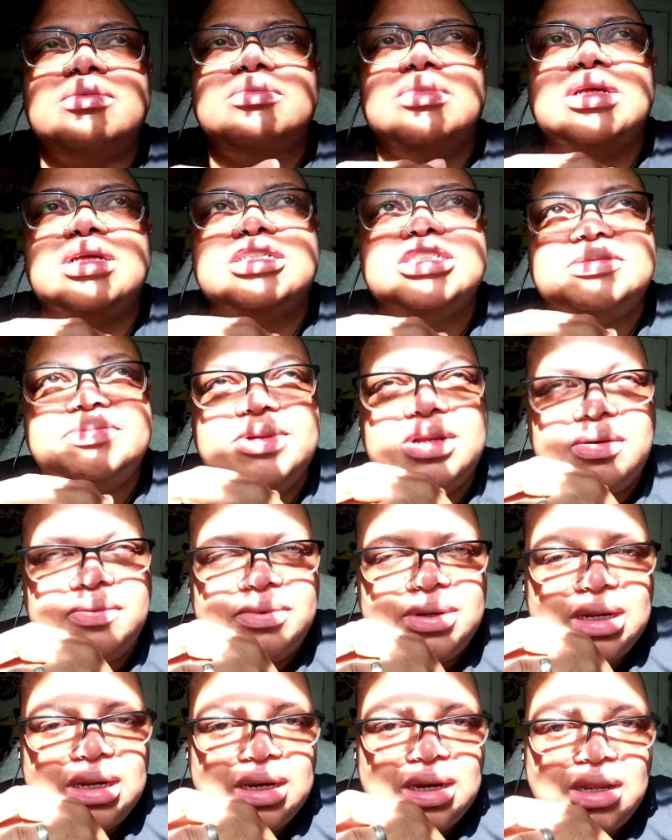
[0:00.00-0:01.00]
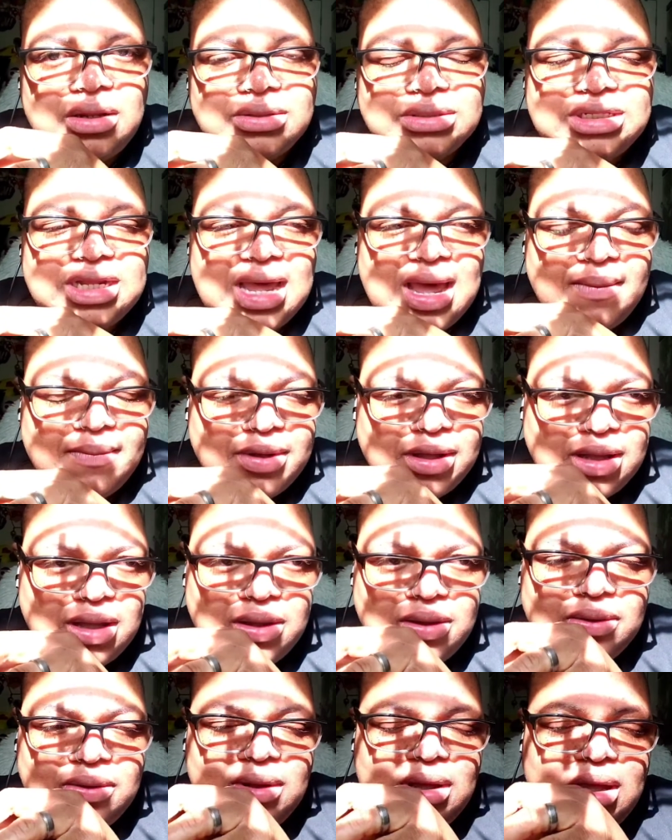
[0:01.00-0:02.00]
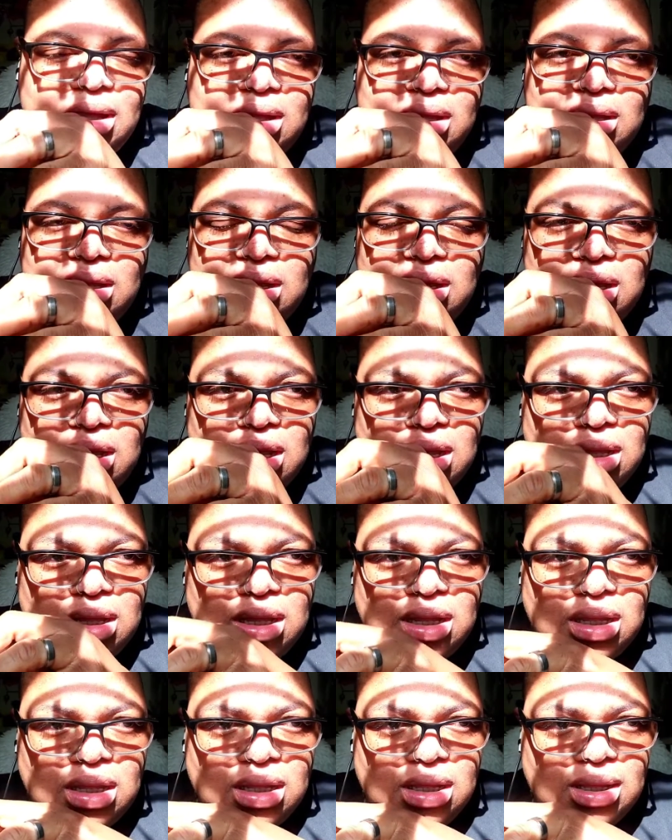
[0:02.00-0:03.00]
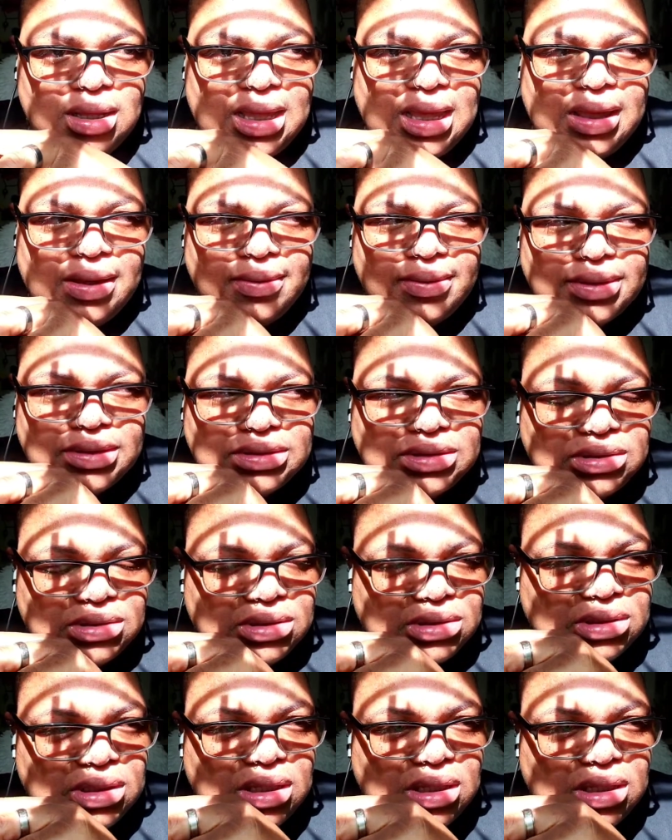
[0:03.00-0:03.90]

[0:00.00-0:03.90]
It's been a really long time ago. It was